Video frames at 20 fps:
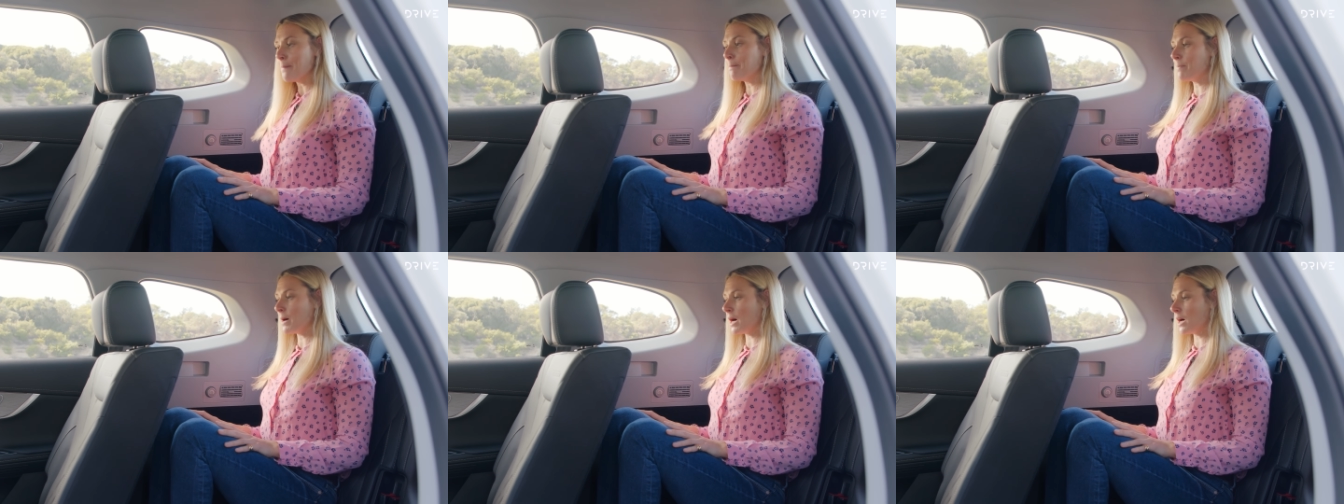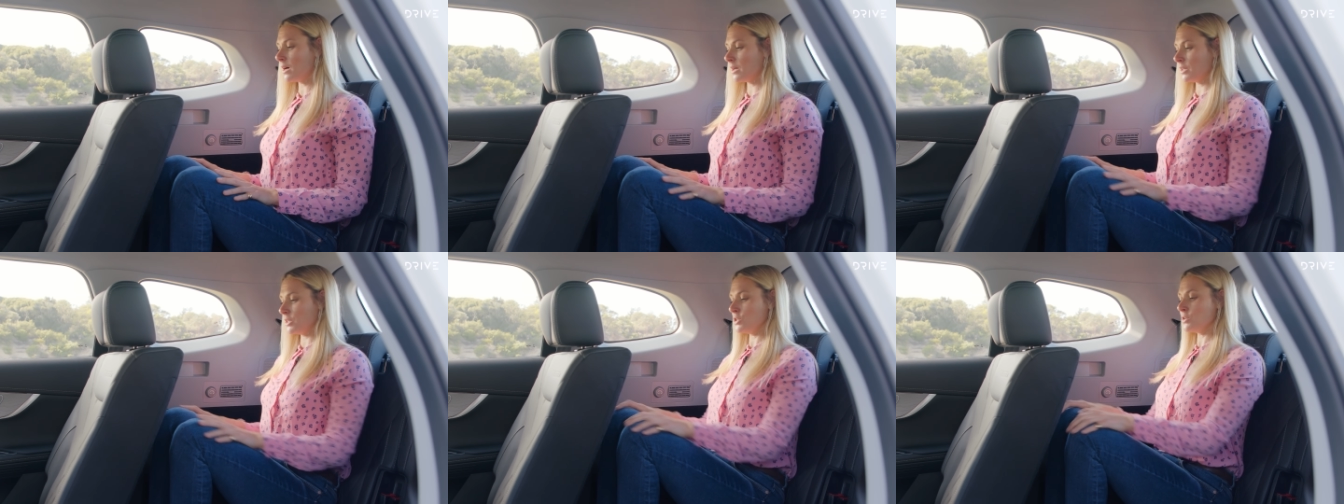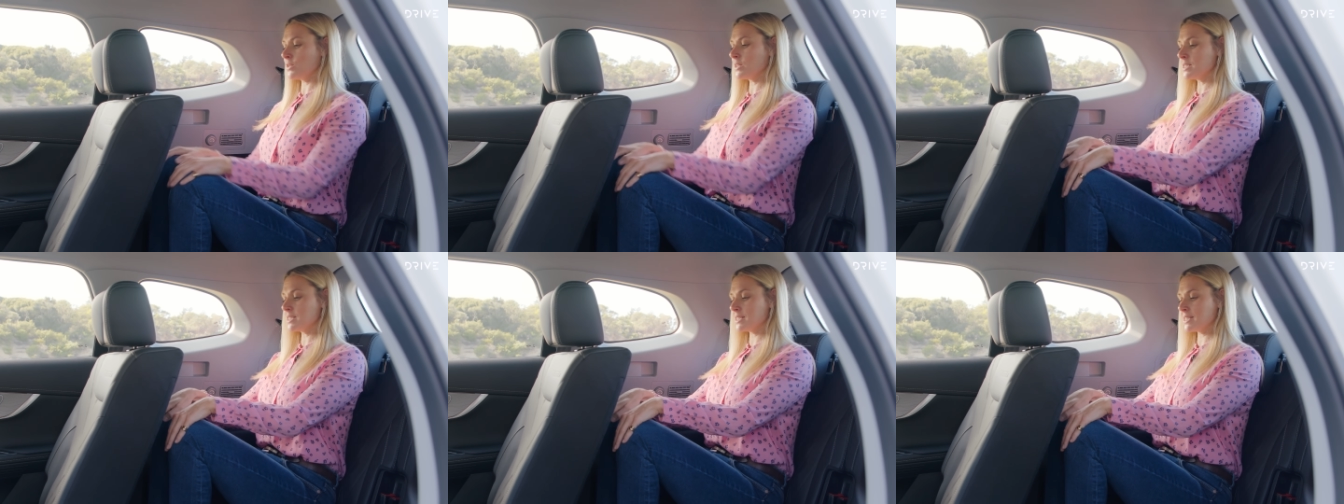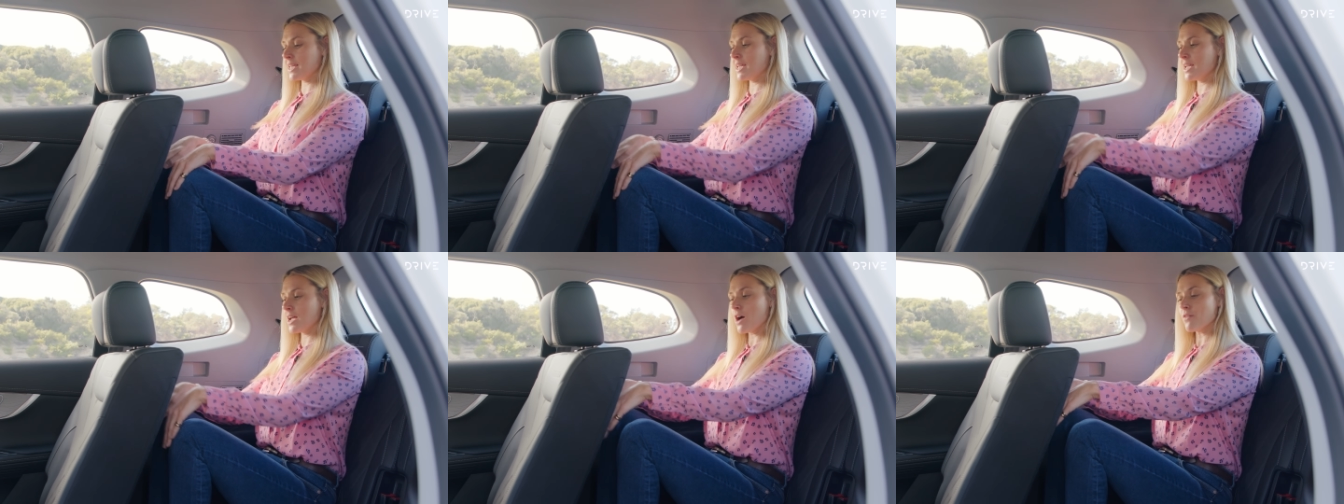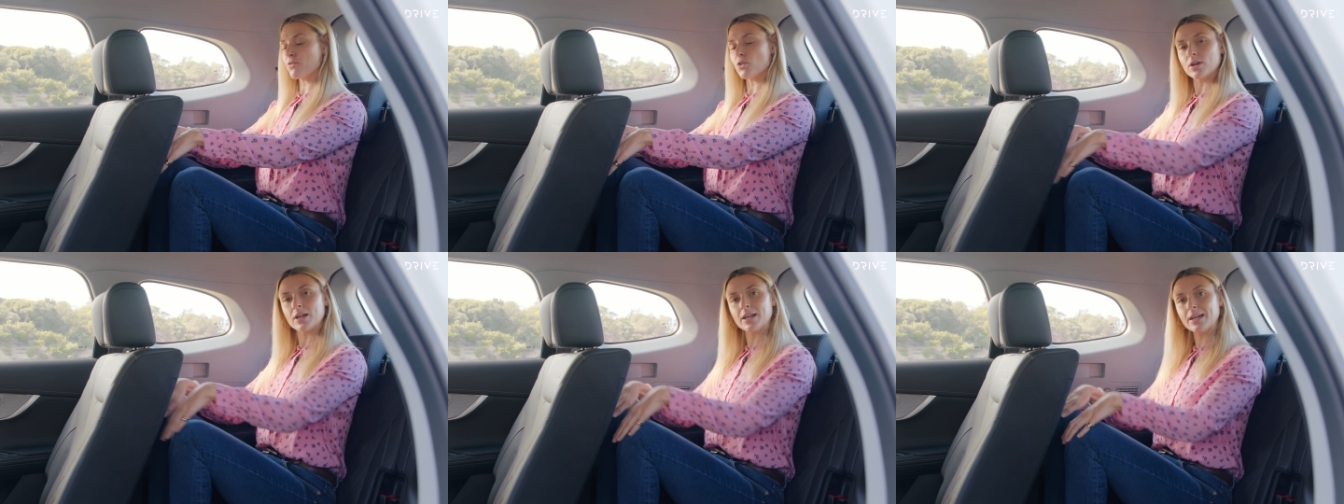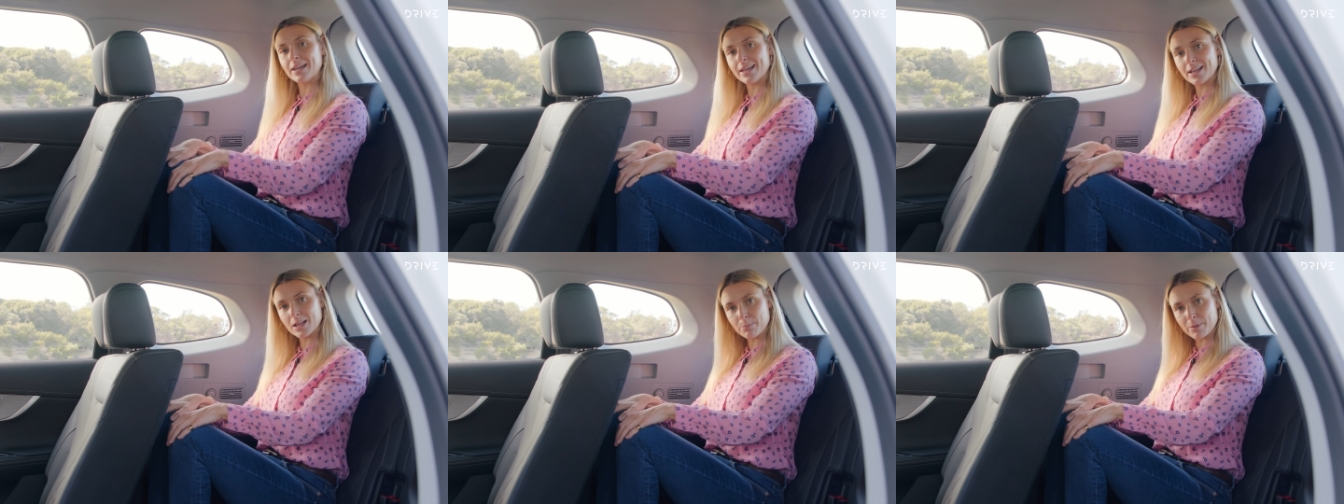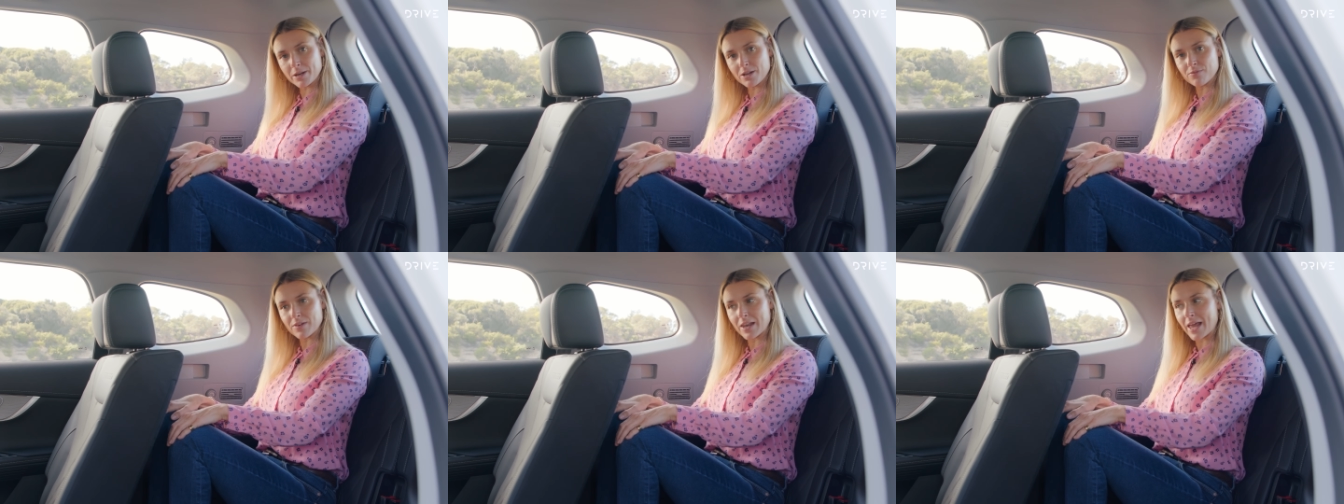but you can see I've got a little
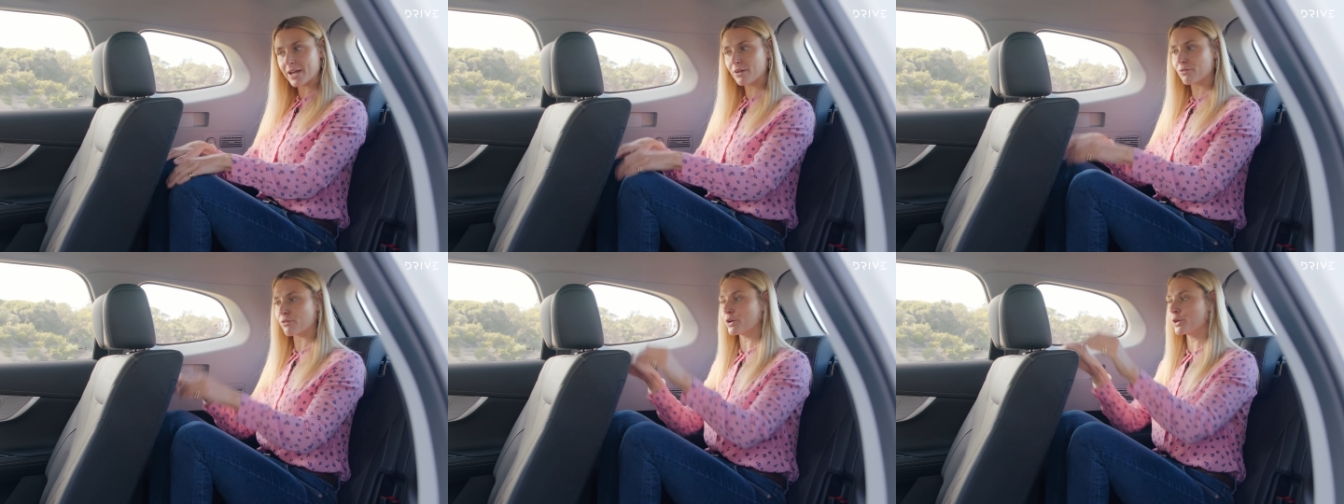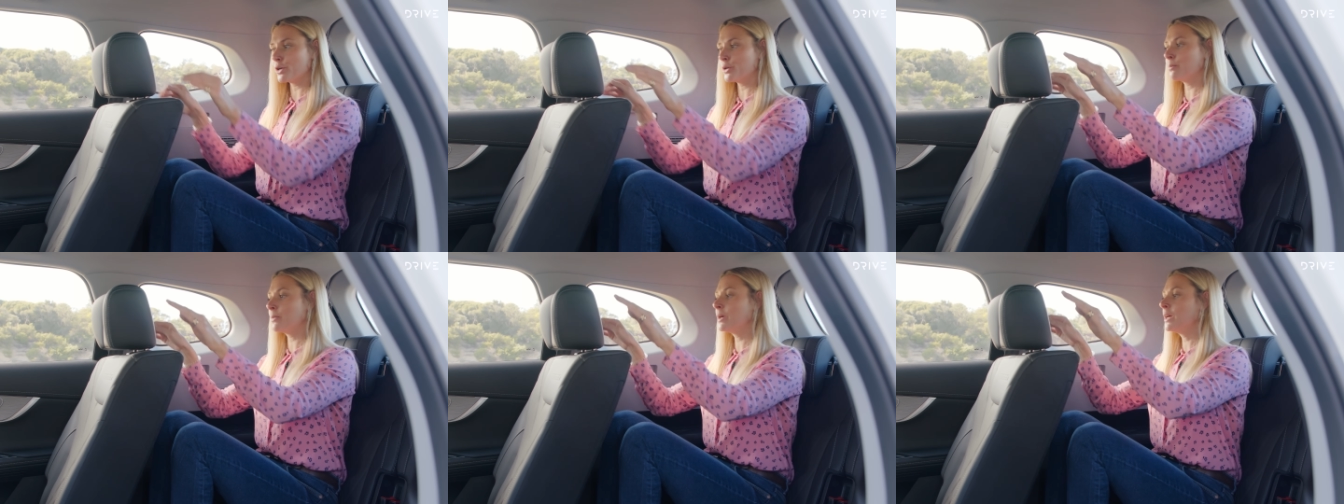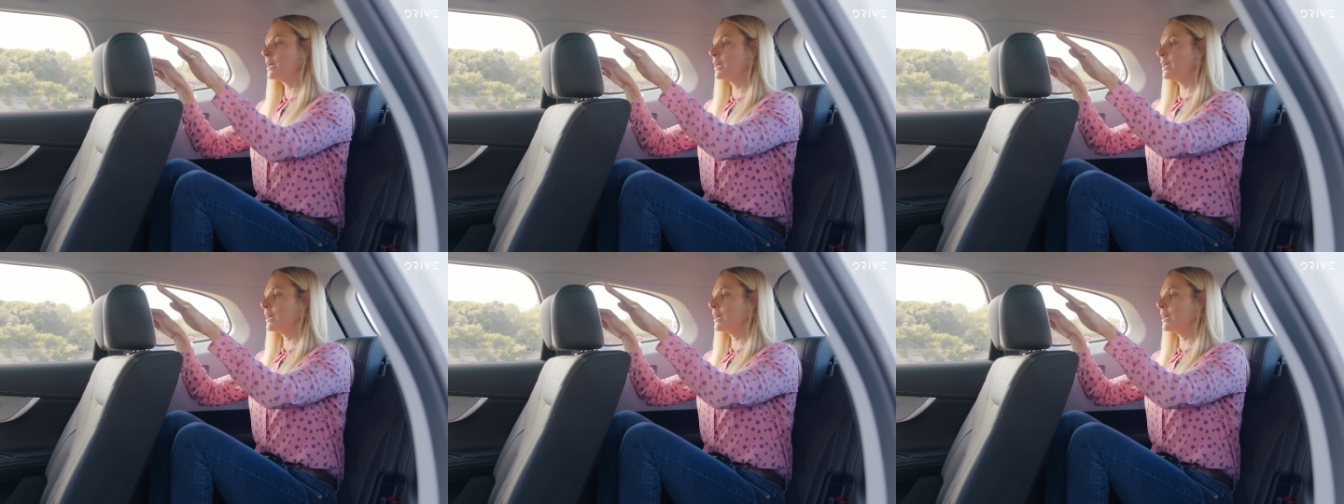bit of leg room.